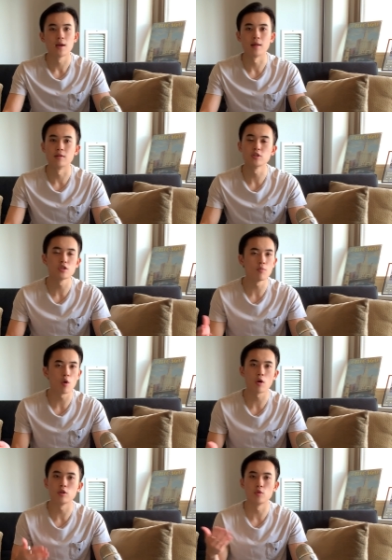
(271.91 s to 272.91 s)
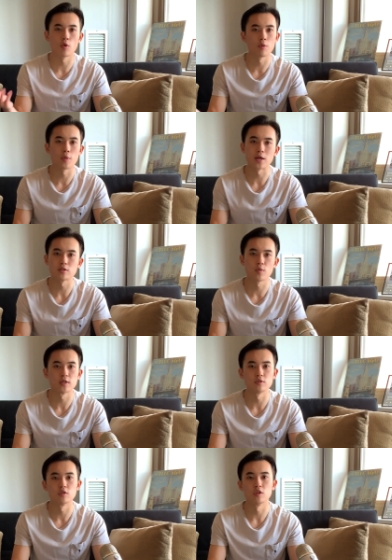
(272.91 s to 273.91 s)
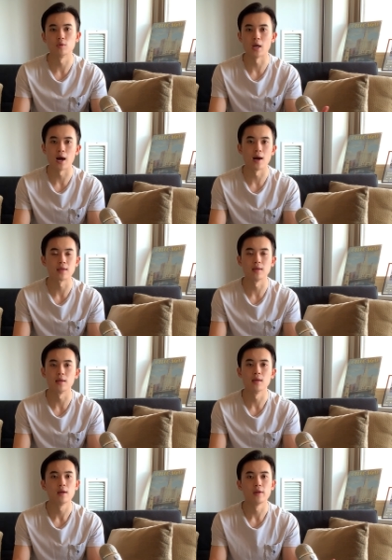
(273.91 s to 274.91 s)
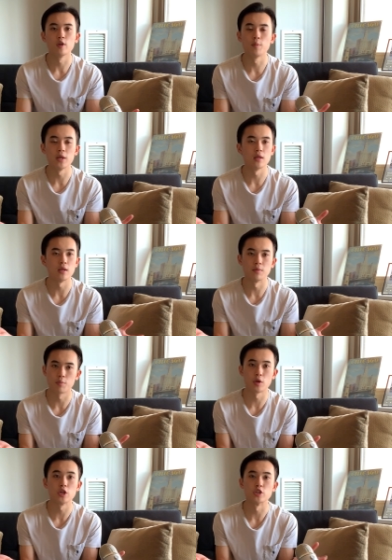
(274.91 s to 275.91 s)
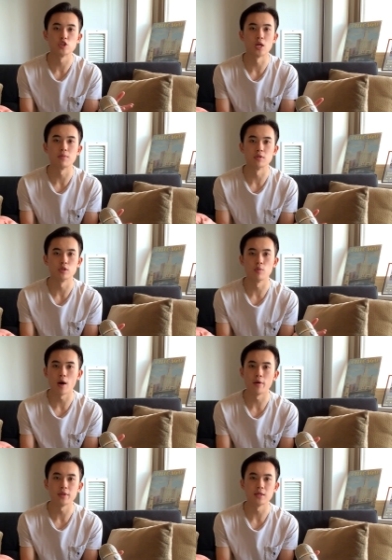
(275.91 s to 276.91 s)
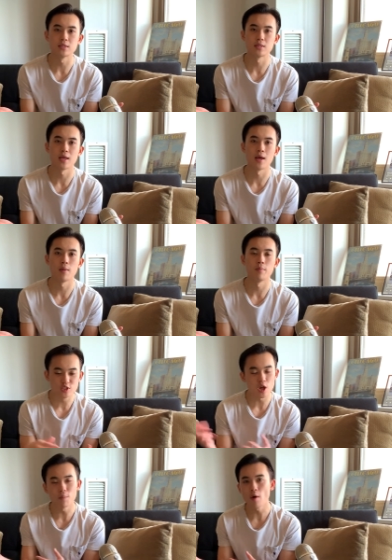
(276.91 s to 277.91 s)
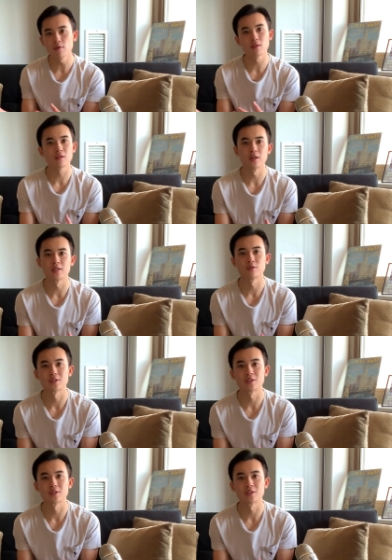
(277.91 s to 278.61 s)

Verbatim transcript: and then just the more UWorld practice questions you do in anki you'll be in pretty good shape to do well in the exam let's jump over to the clinical